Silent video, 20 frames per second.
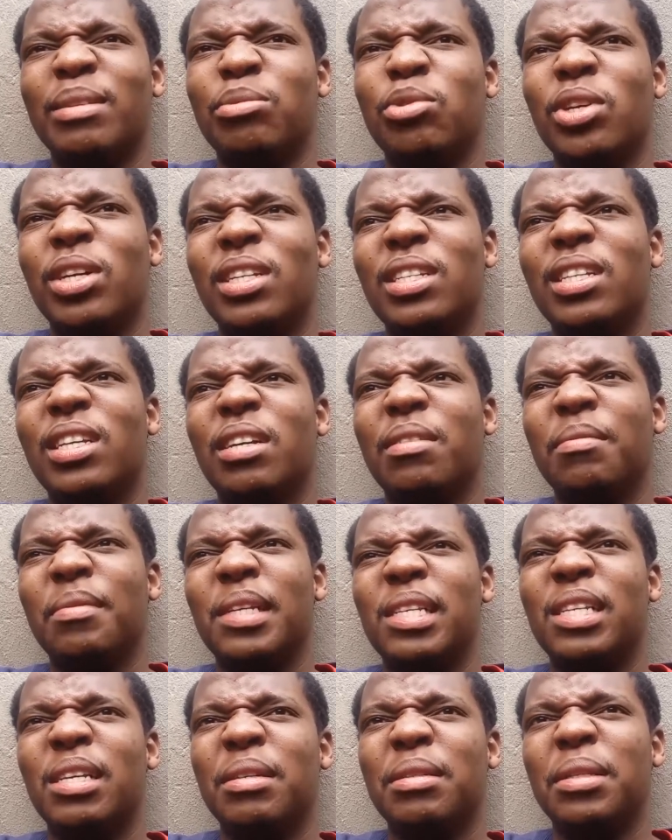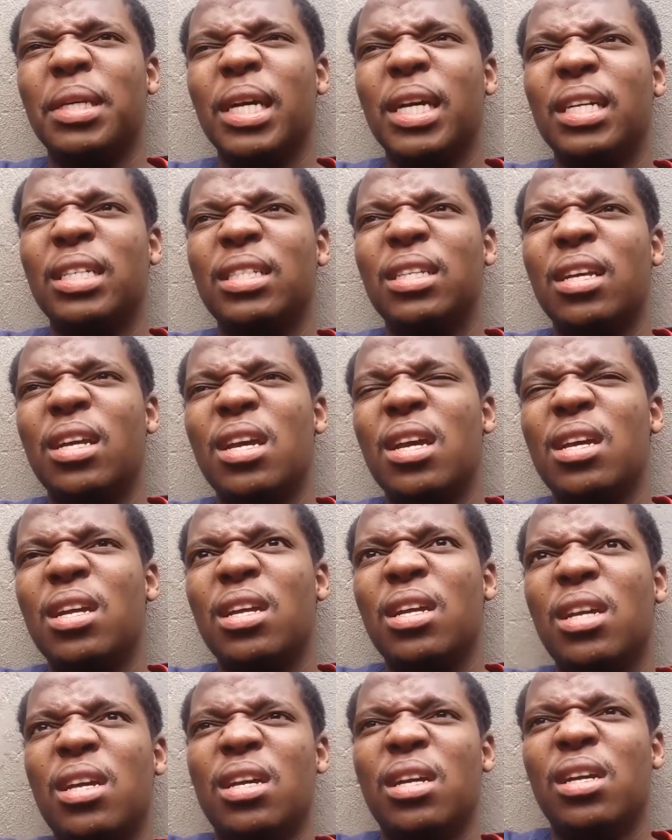I'm trying to think about something else
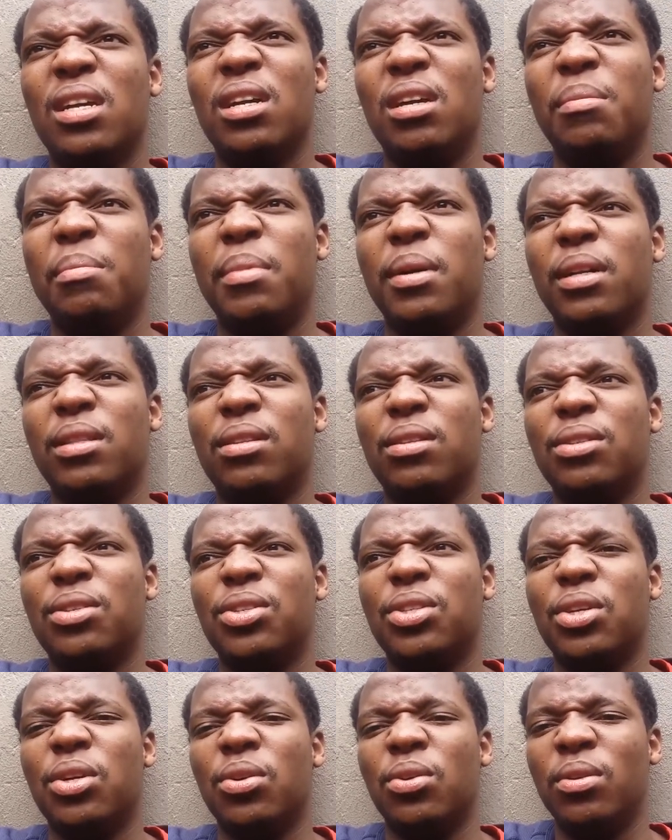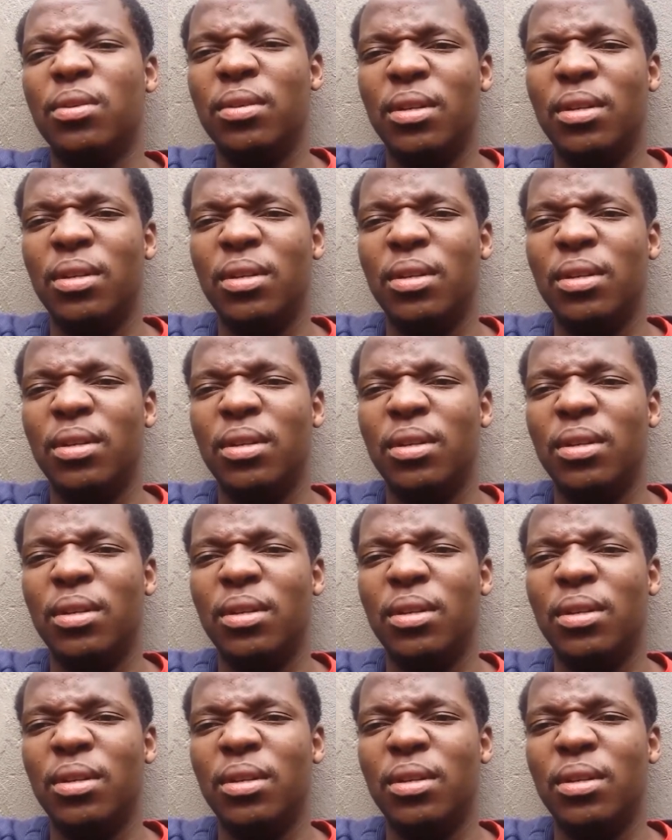about this show.